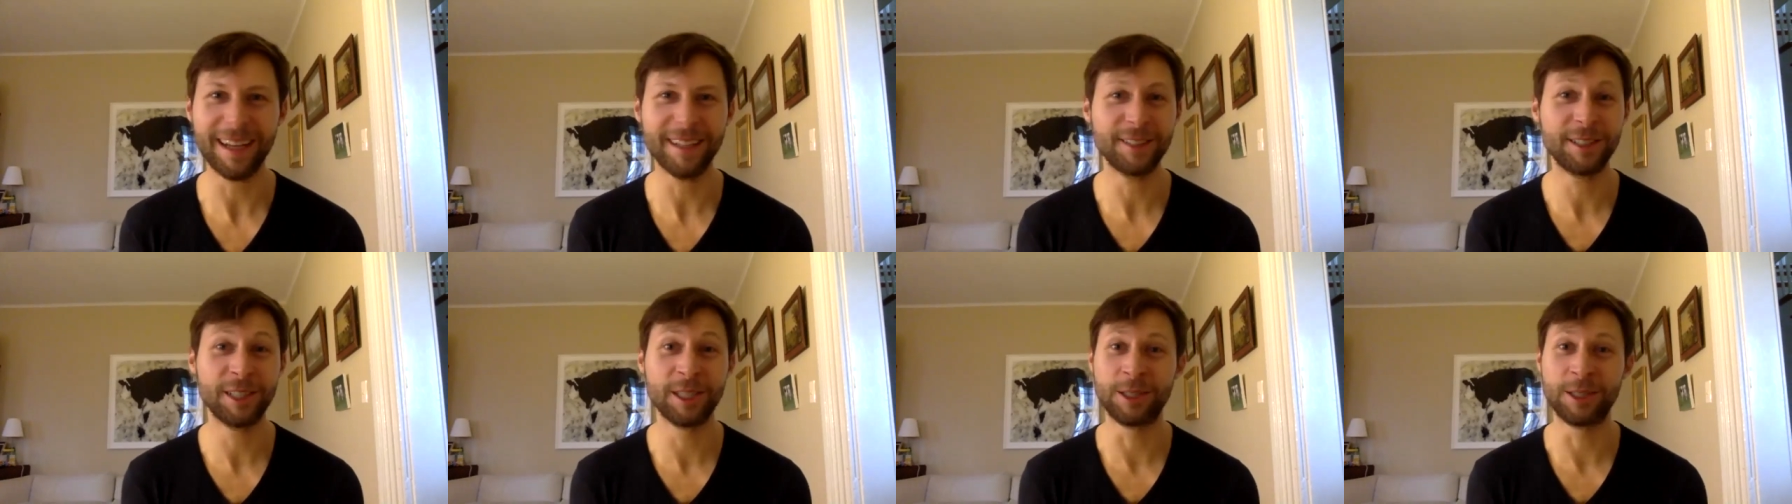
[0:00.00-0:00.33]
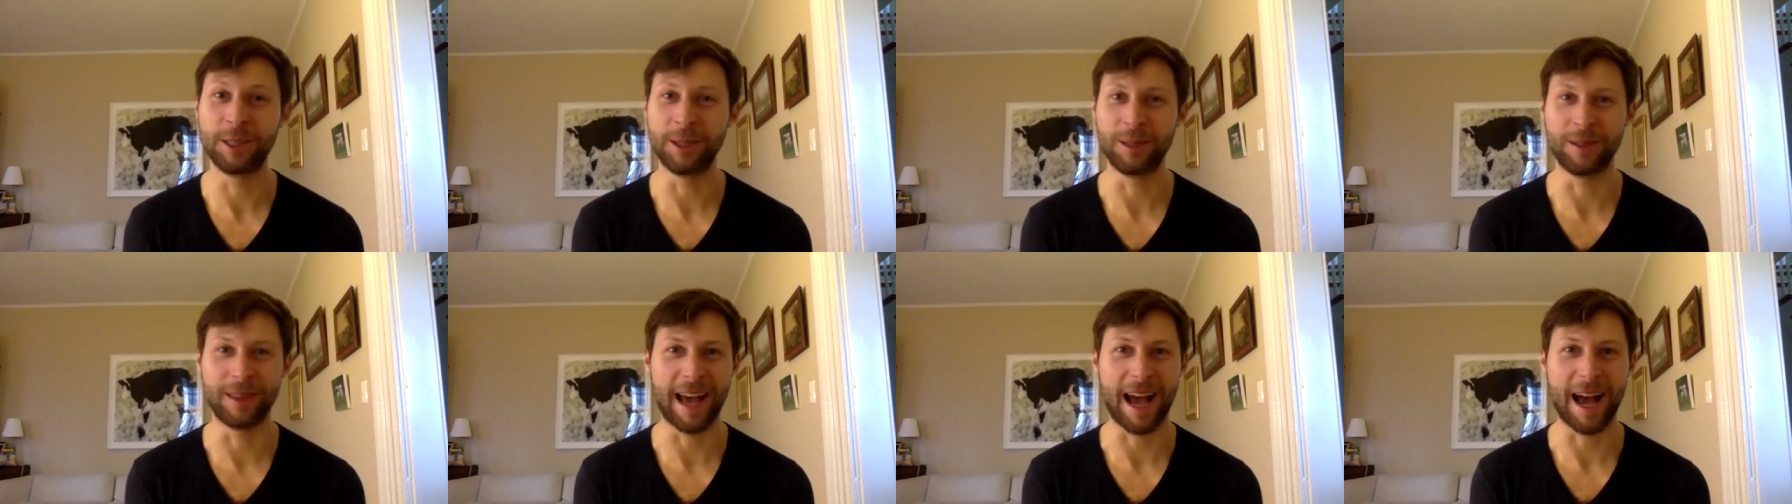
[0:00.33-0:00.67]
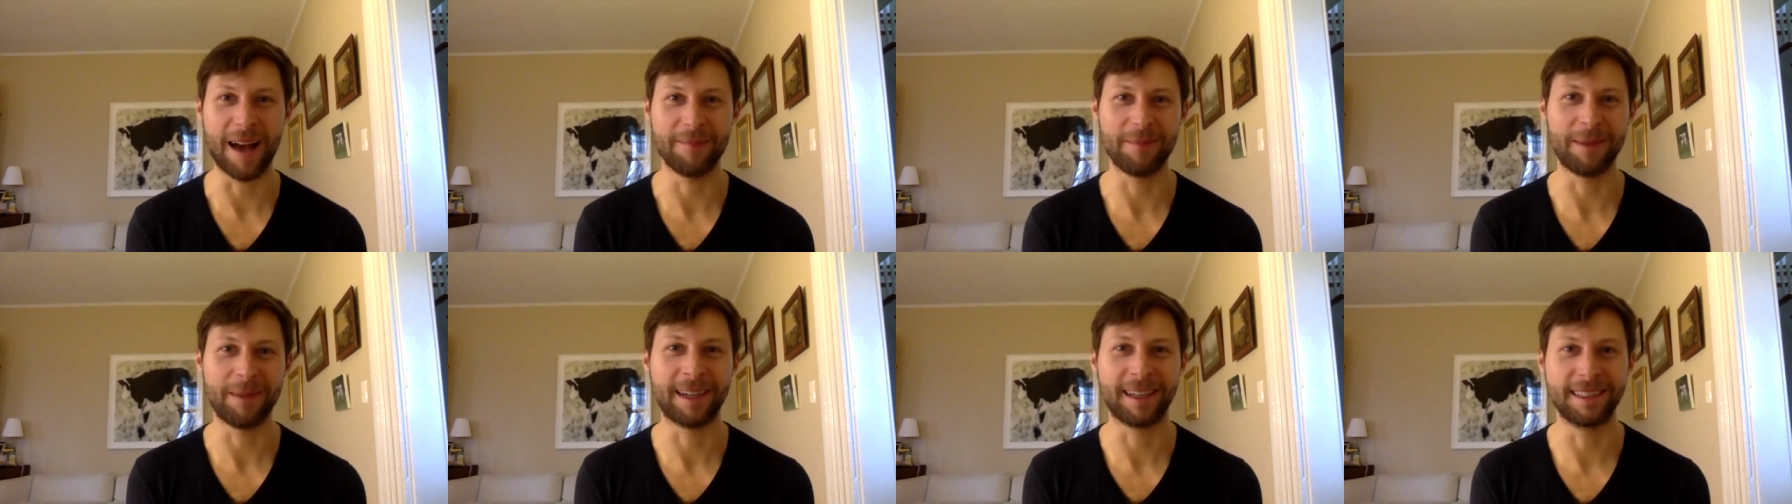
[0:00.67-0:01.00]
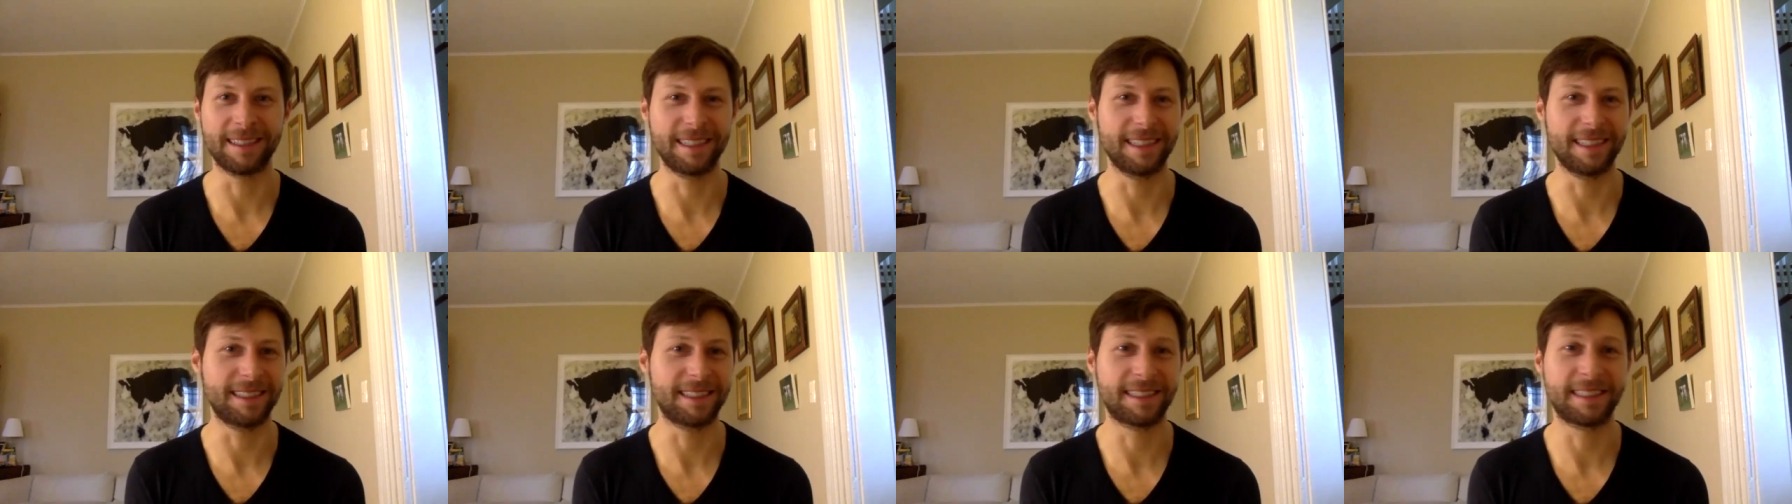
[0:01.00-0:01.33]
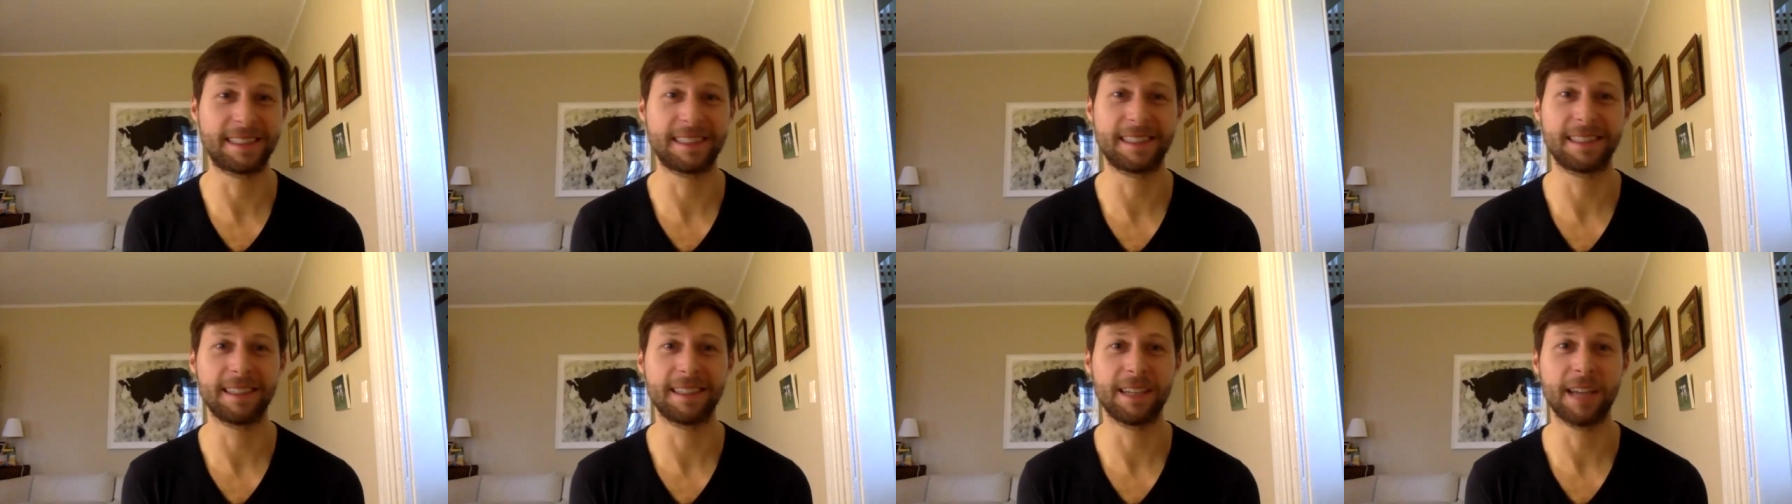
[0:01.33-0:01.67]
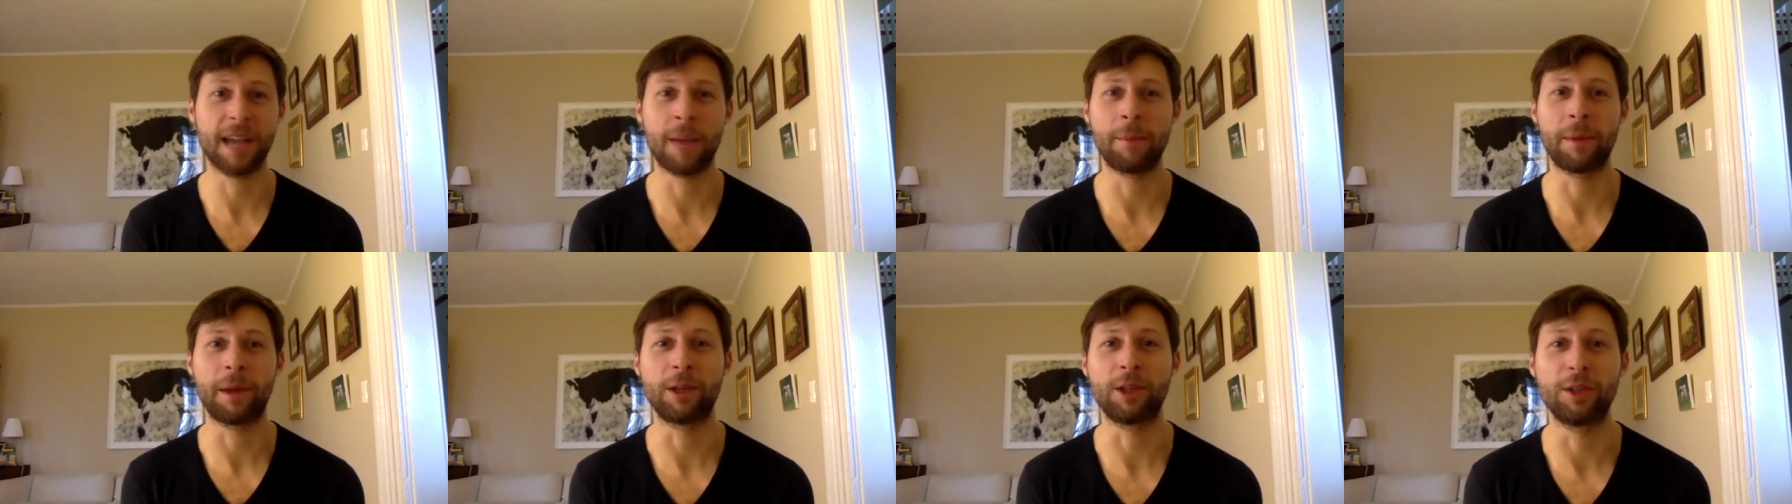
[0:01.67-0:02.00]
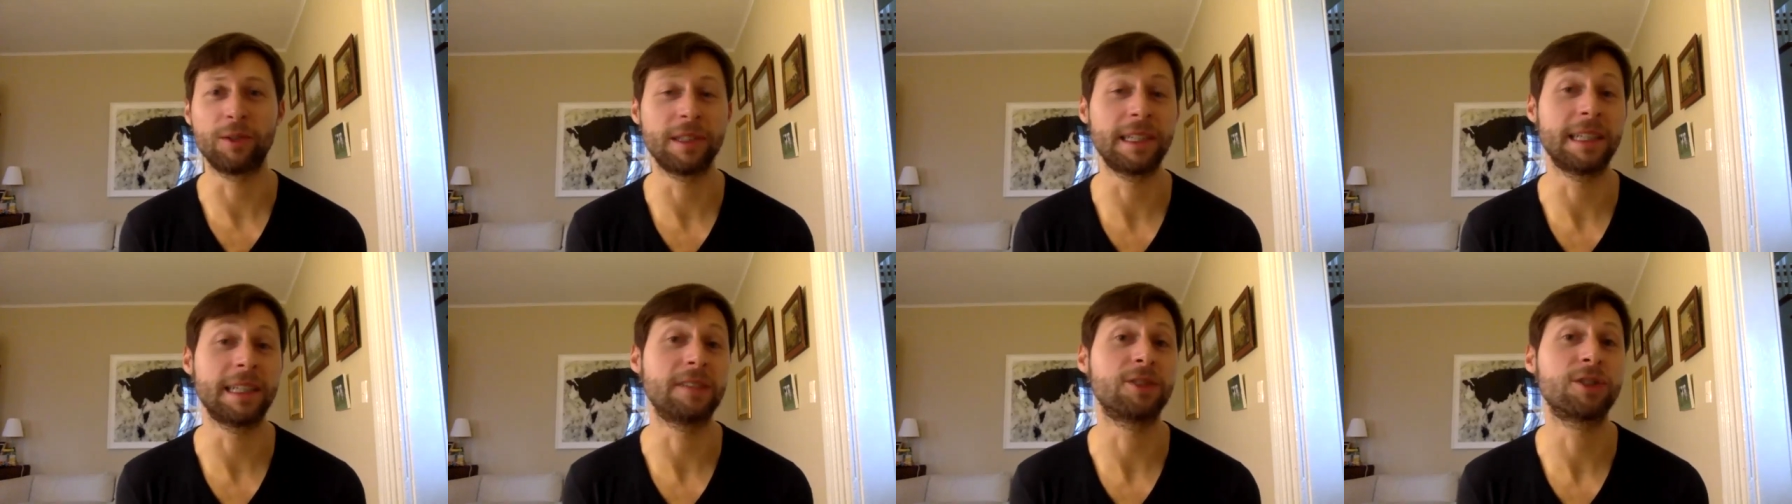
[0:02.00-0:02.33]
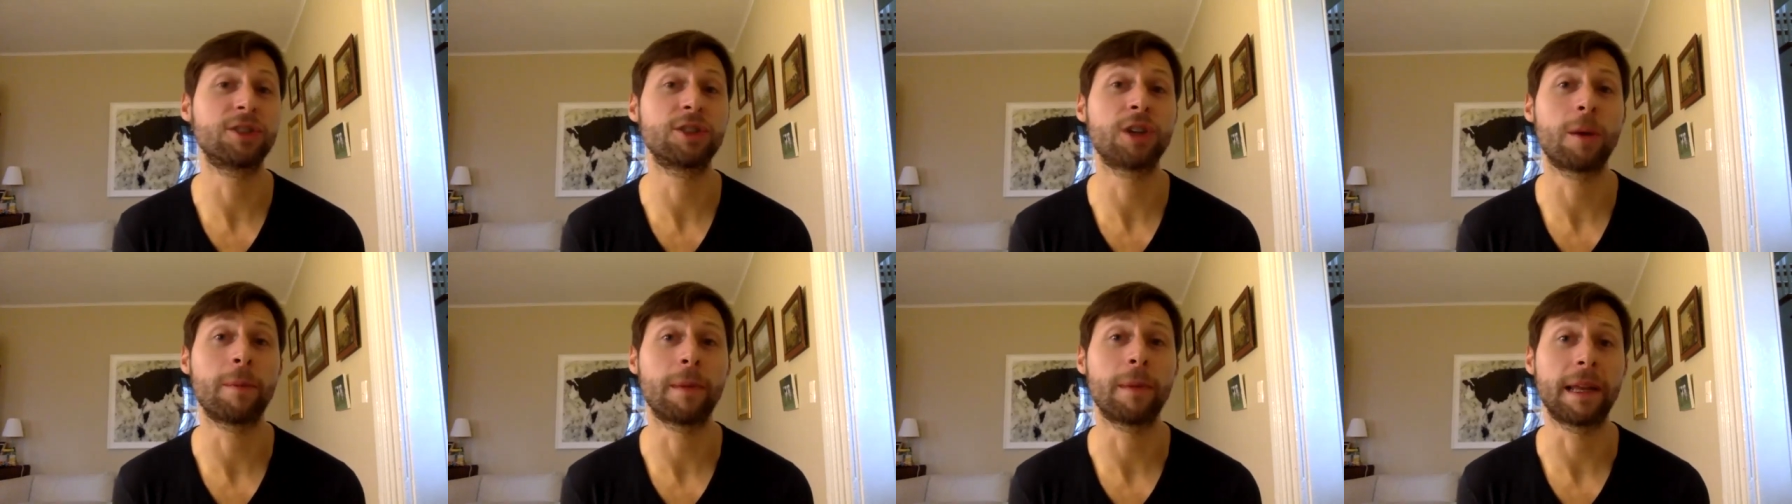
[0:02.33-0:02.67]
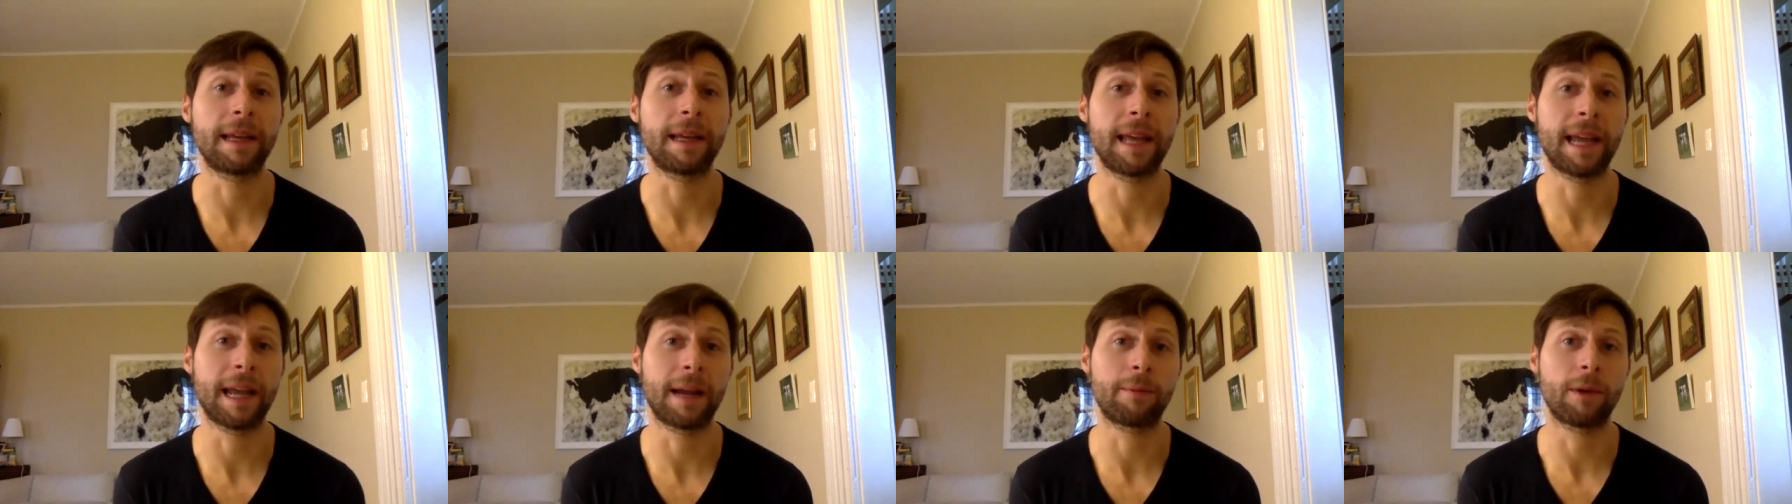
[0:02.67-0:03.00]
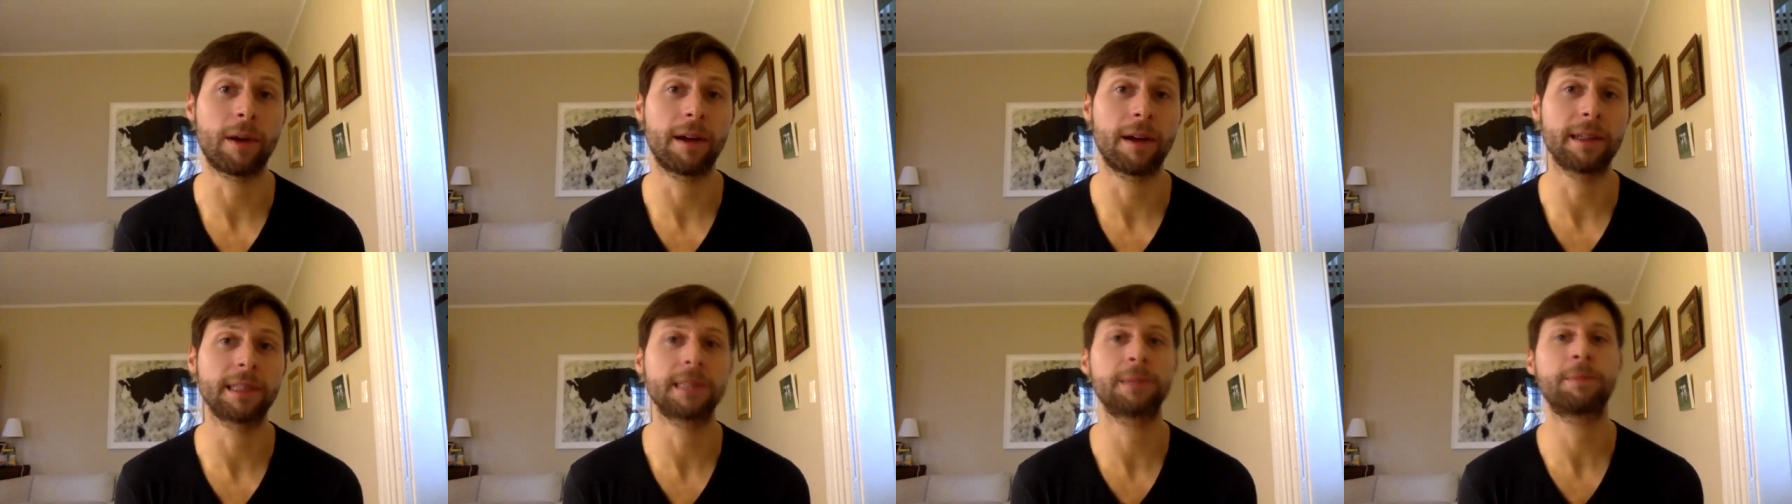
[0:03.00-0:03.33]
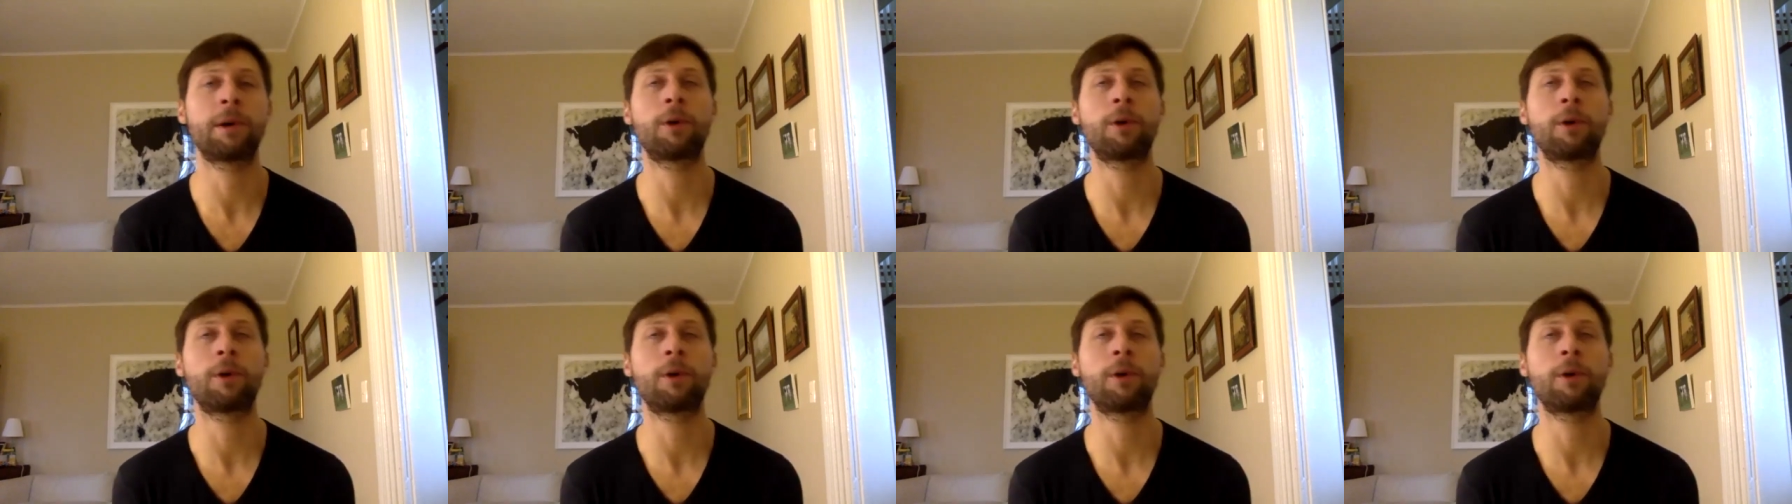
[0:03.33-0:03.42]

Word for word: to do that because it's i mean you need so many cameras